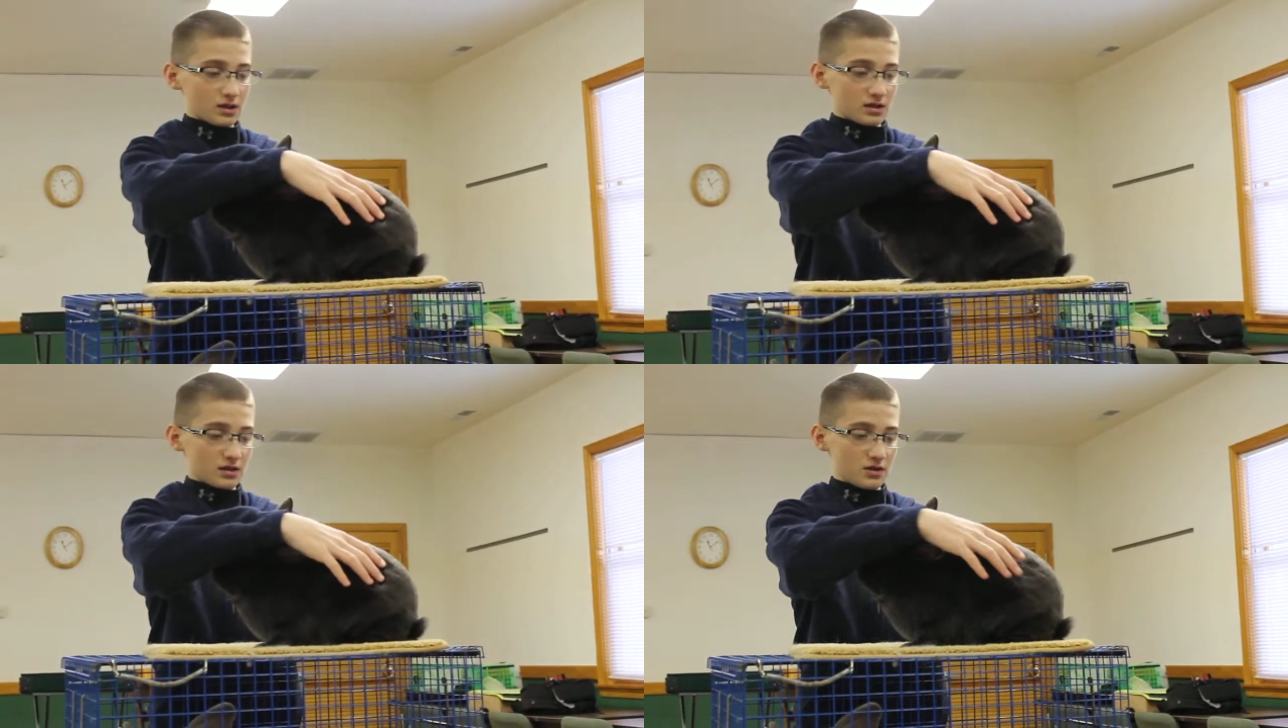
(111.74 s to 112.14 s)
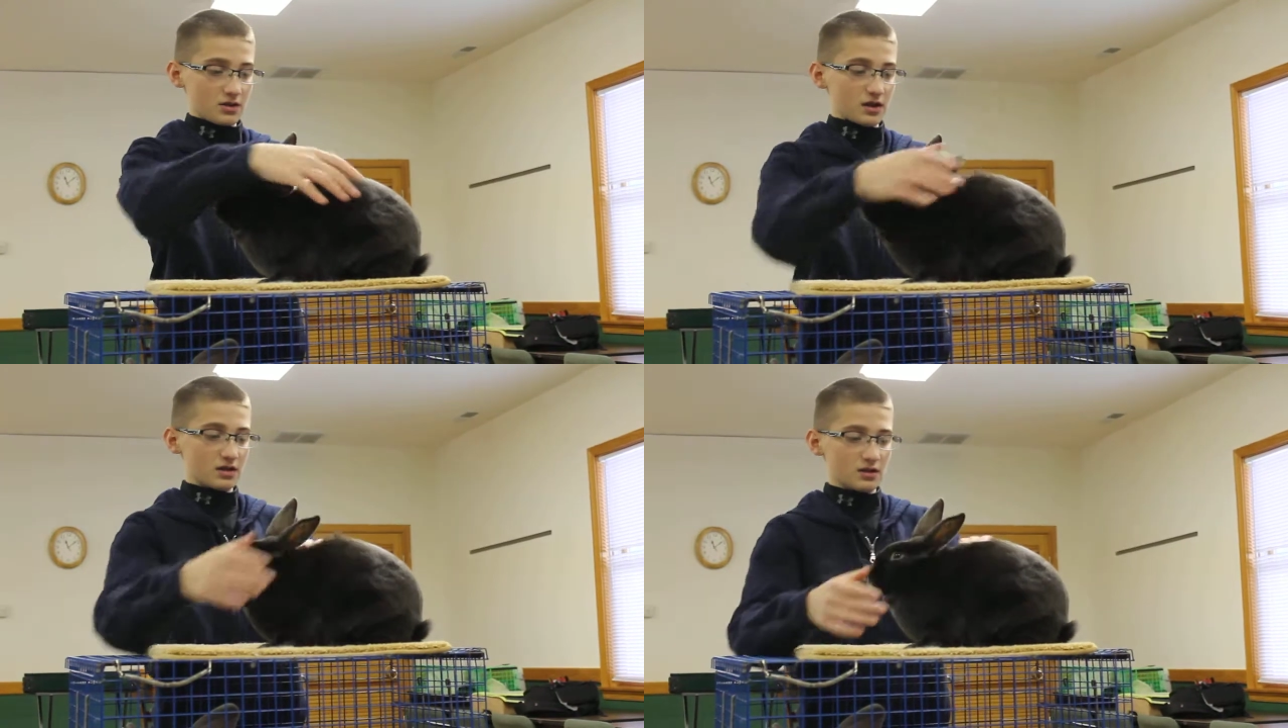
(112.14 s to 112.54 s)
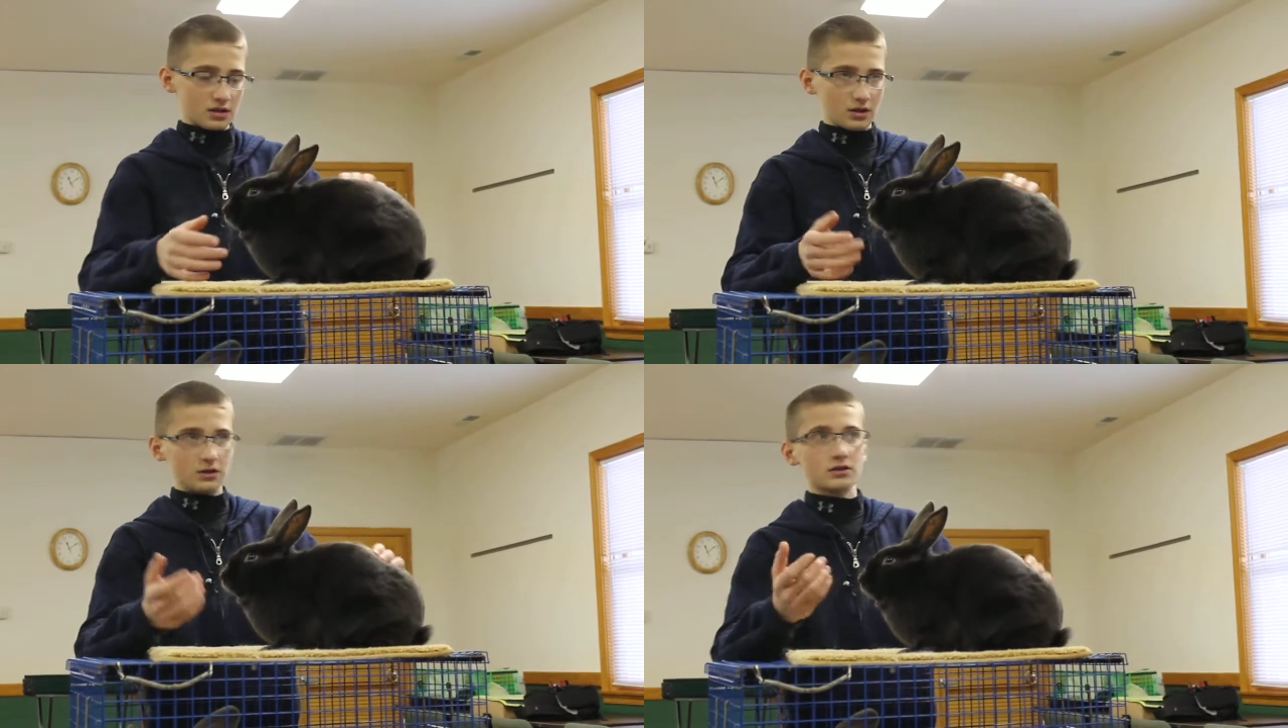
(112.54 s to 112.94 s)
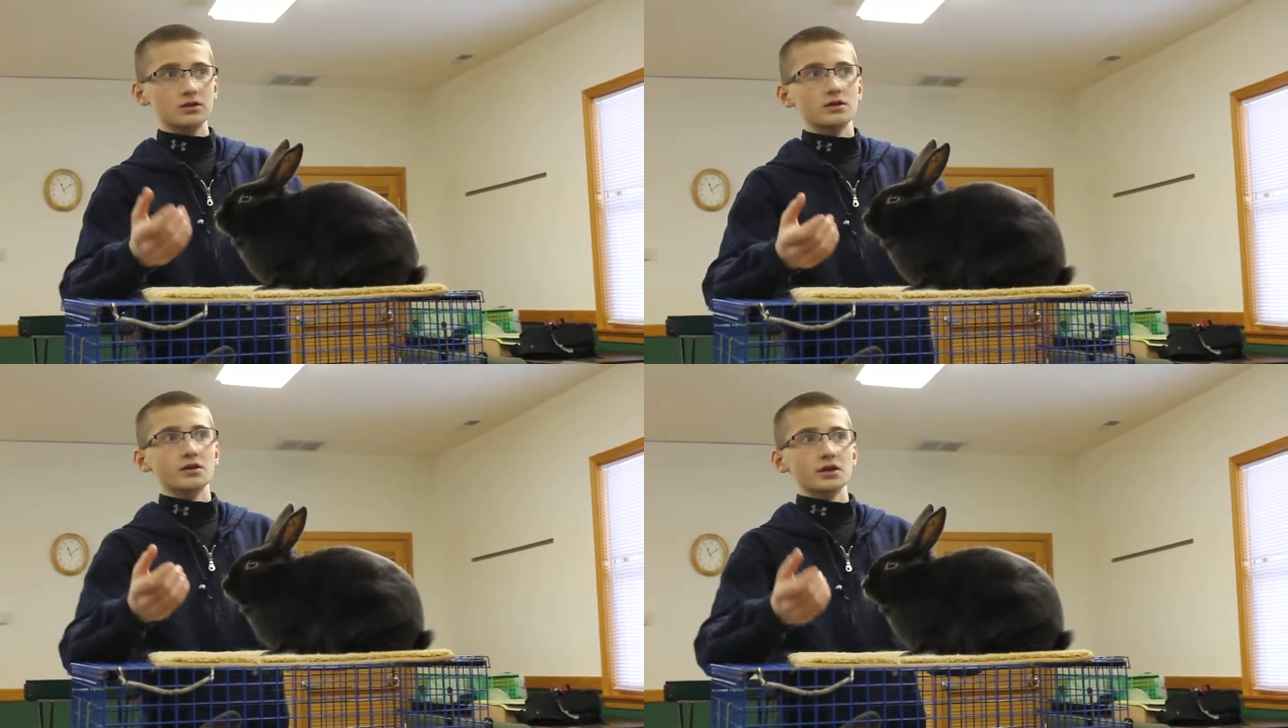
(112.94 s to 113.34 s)
till you get to the
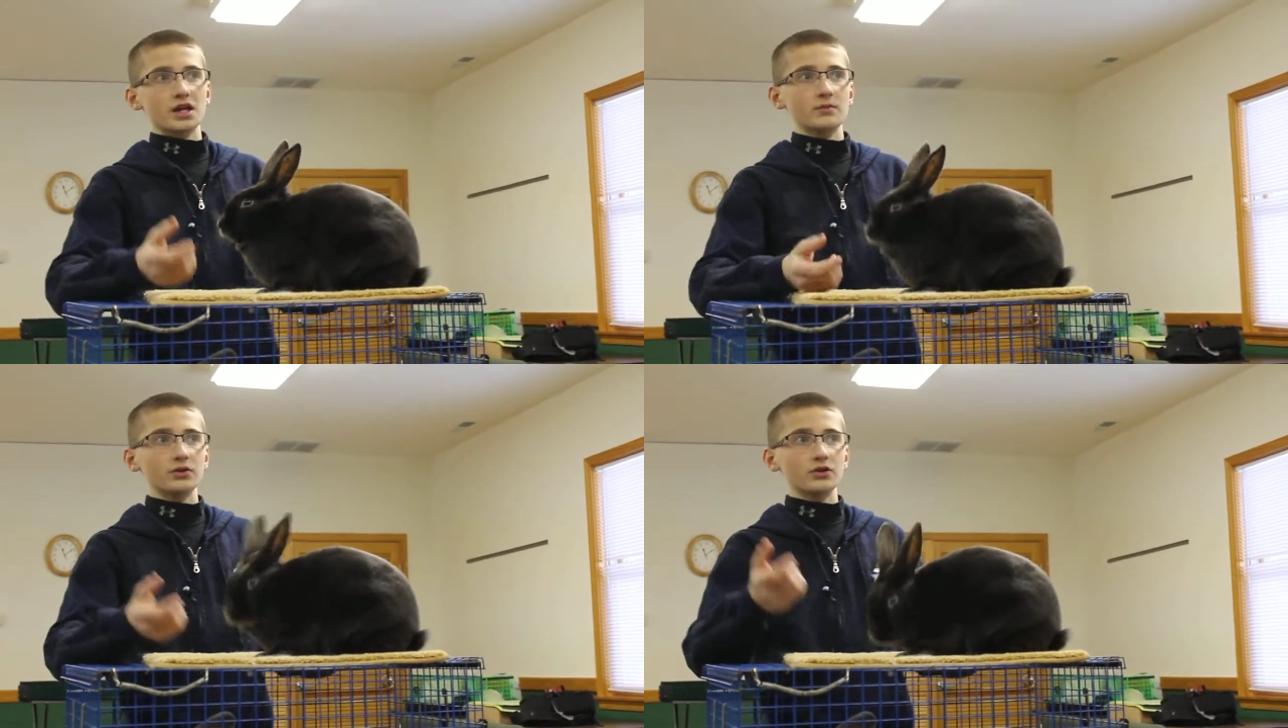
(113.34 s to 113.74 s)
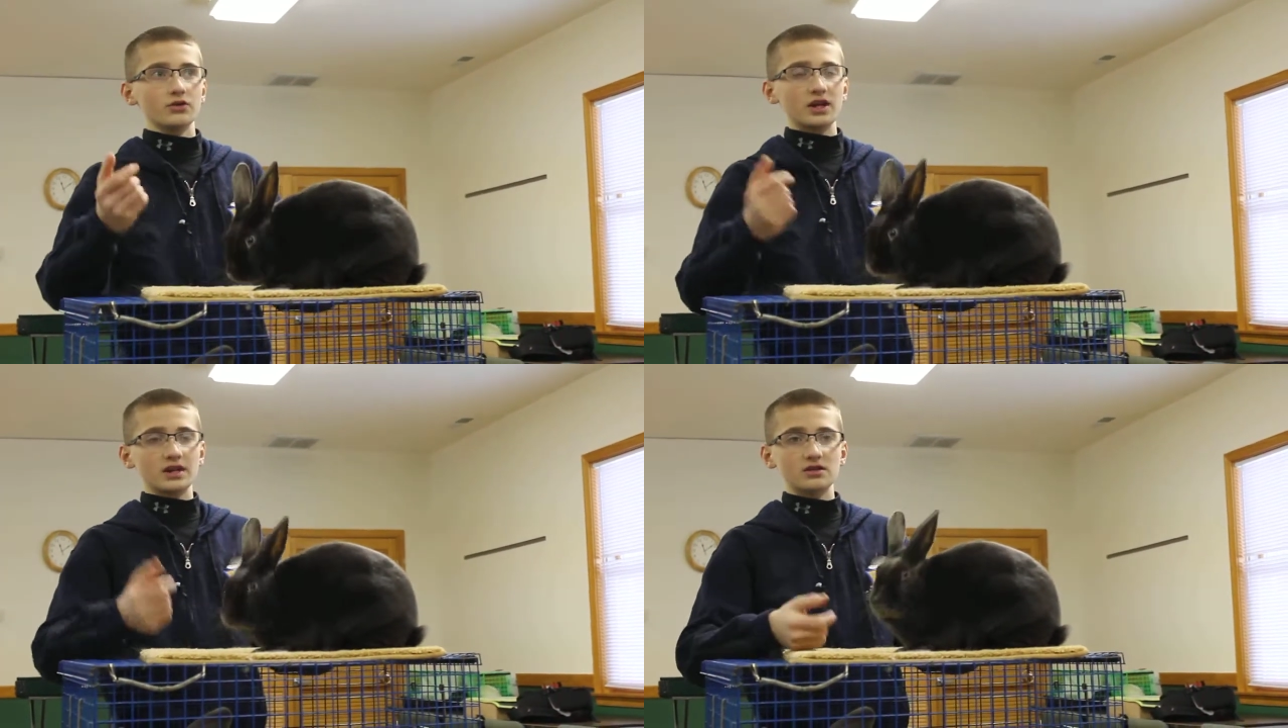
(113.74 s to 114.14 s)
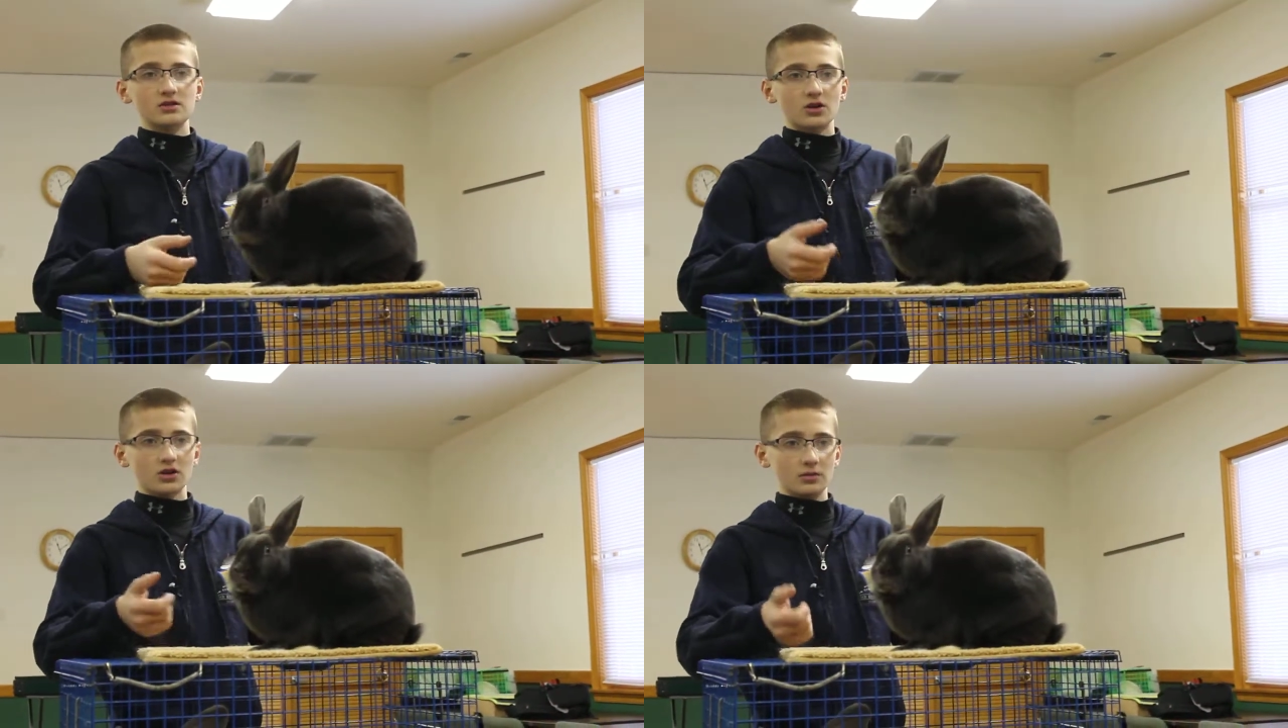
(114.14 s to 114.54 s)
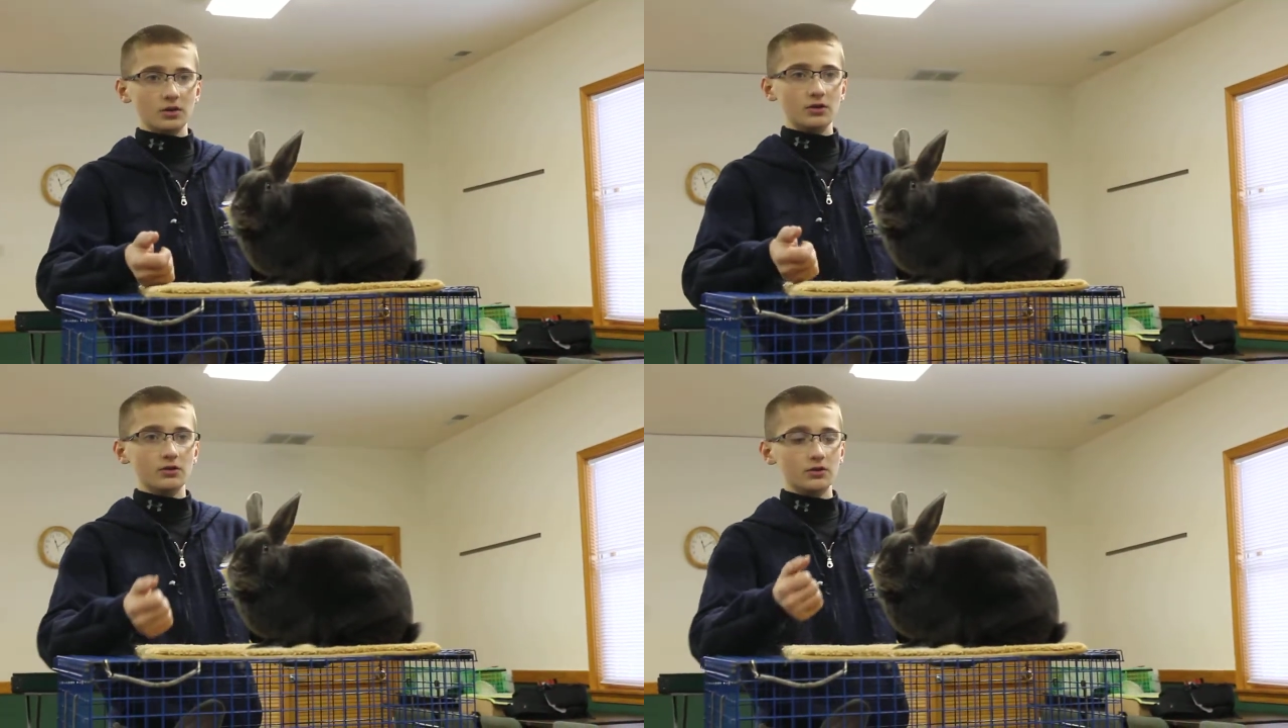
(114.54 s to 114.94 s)
light blue, and then it's darker
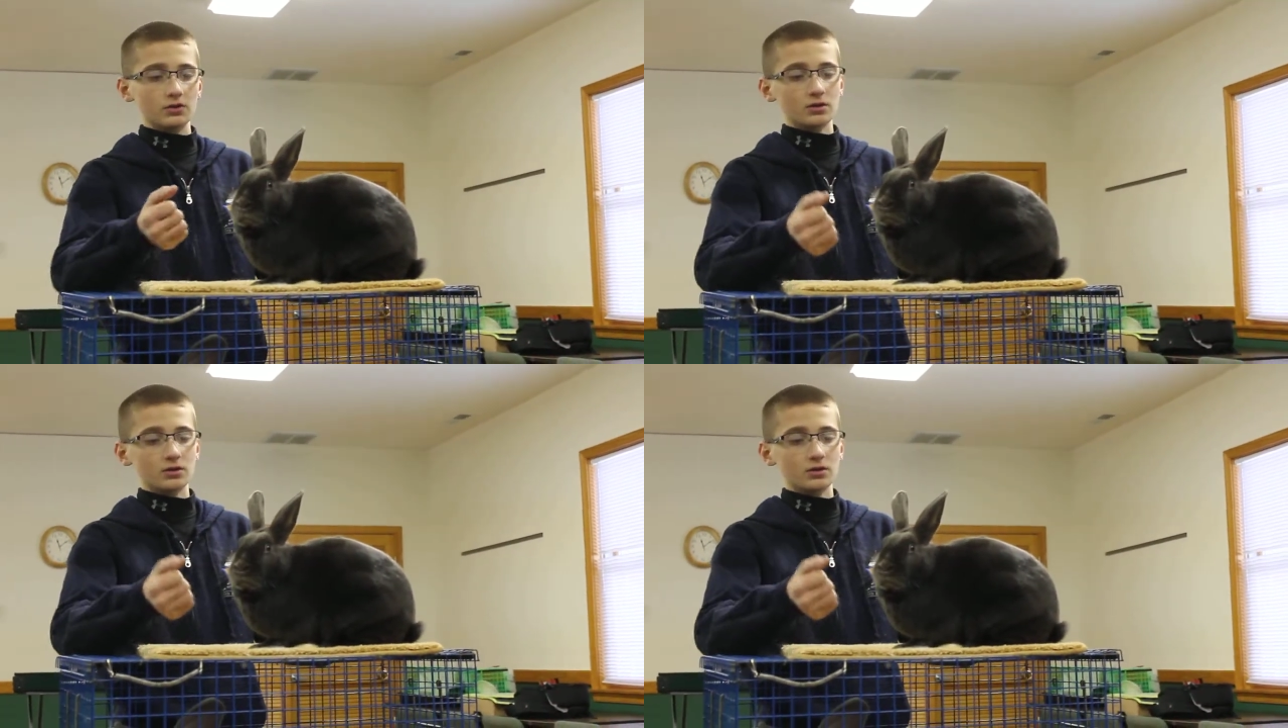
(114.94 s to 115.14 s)
blue